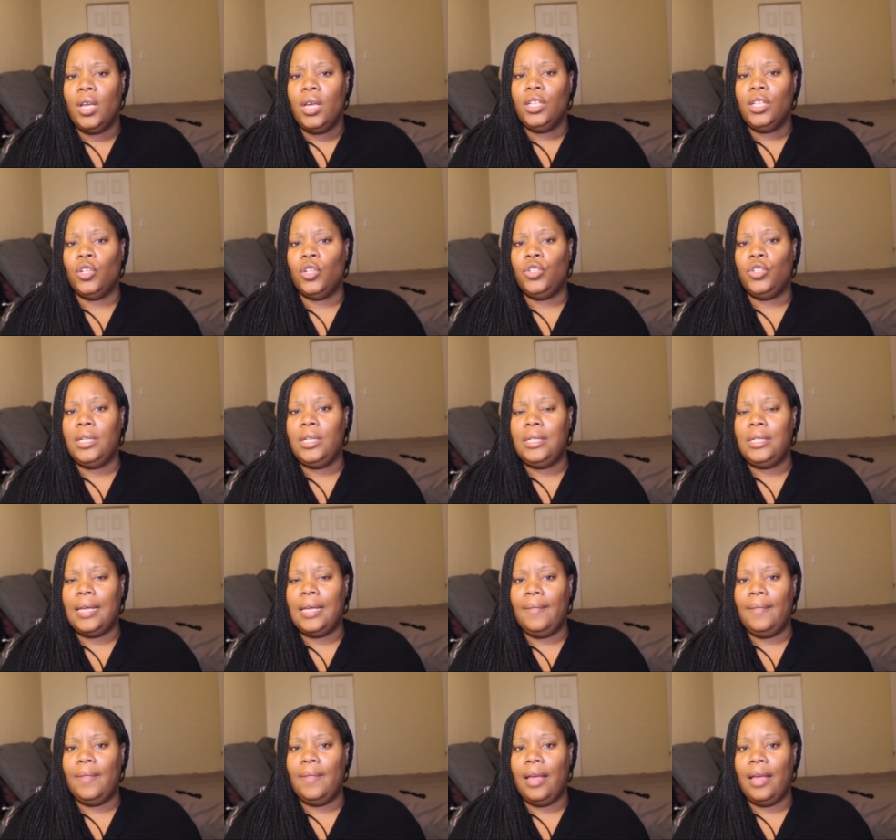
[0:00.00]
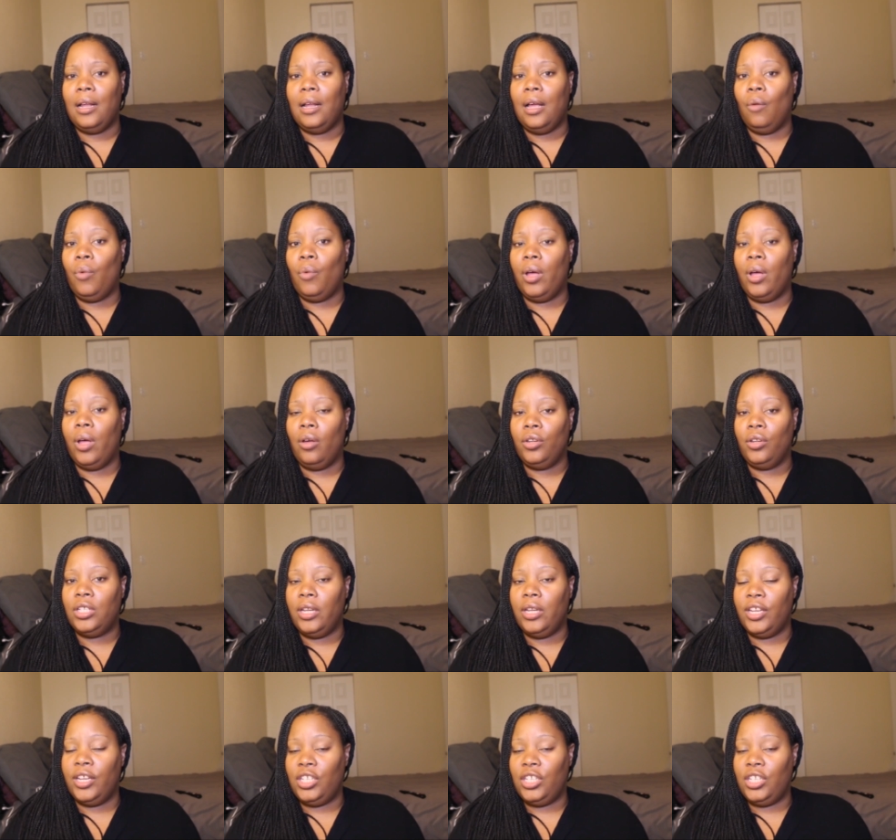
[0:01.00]
so she said that,
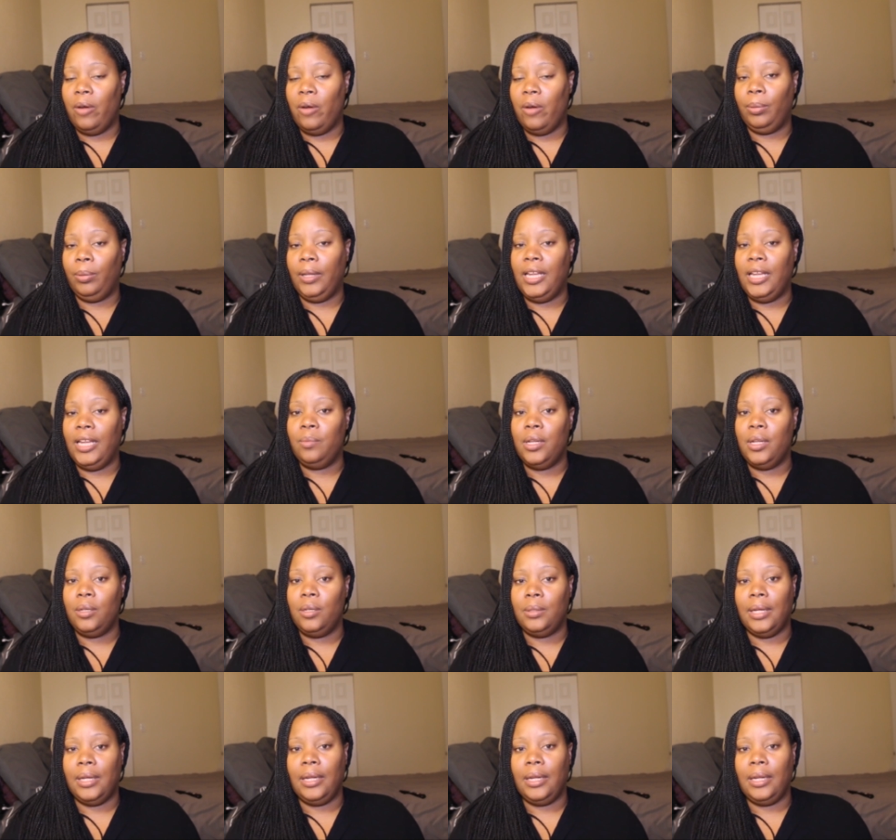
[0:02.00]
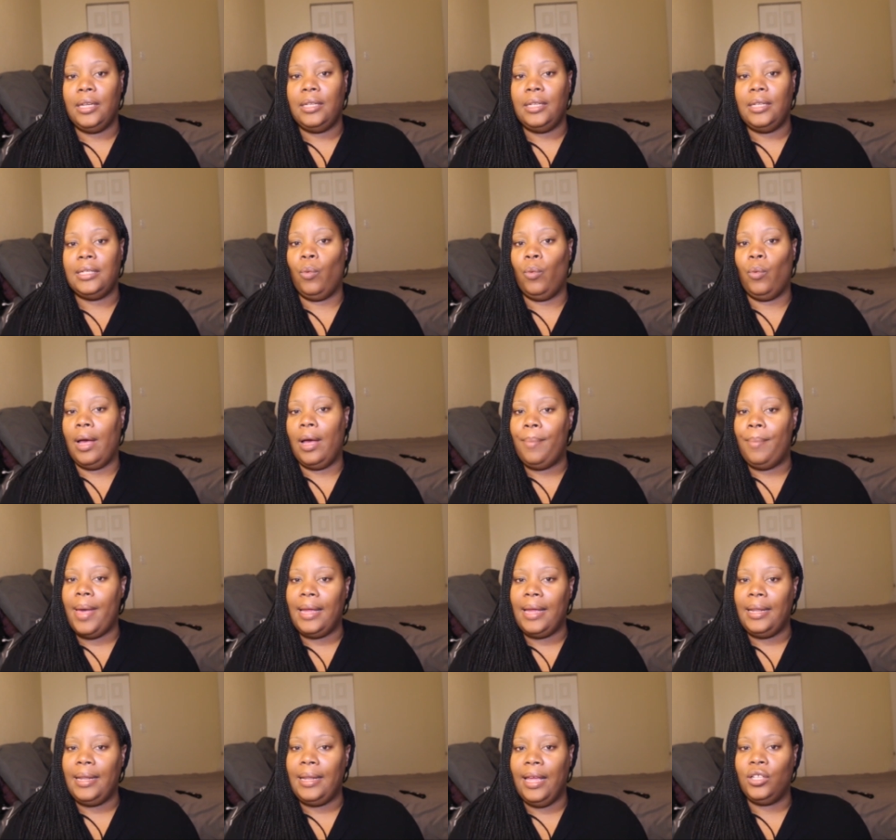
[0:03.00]
is she my replacement? He was like, yeah. He said, well, I'm
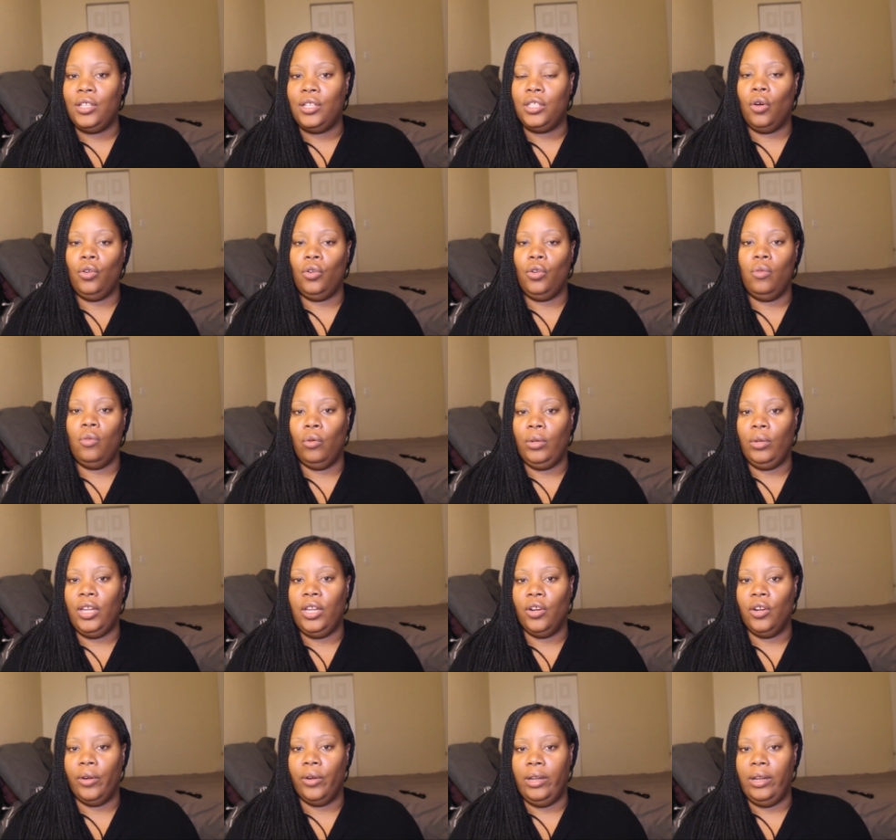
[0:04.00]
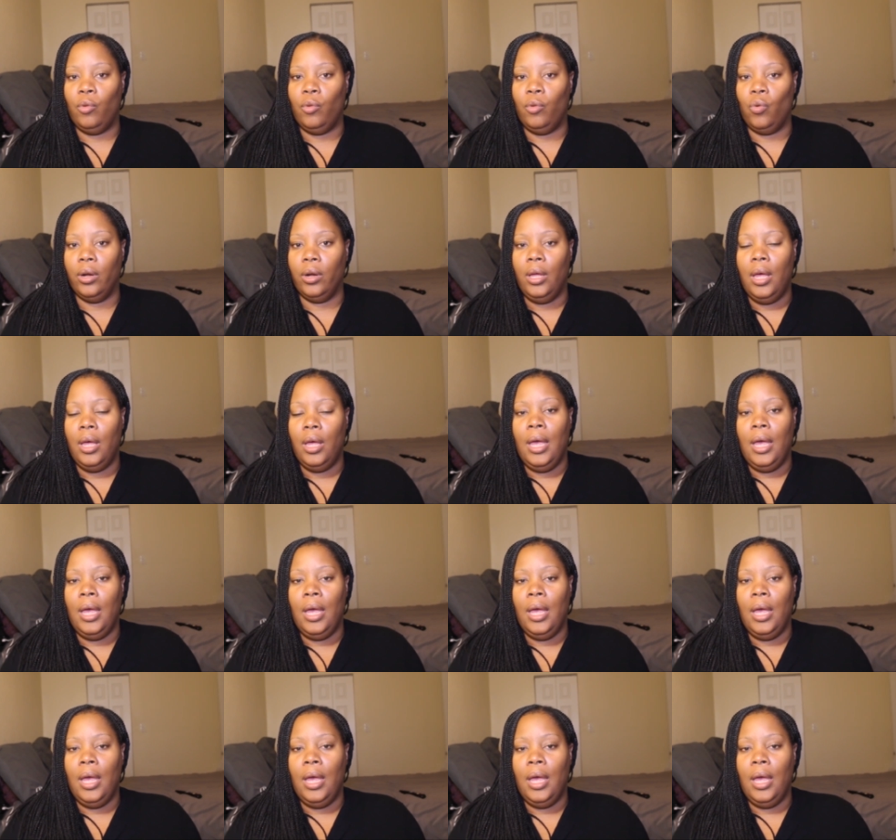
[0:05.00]
back now, so you won't need her anymore.